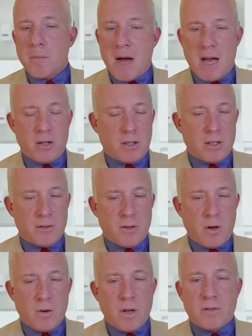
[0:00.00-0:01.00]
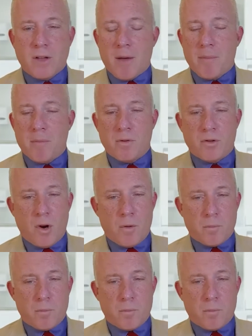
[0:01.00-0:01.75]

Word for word: pioglitazone has got shown,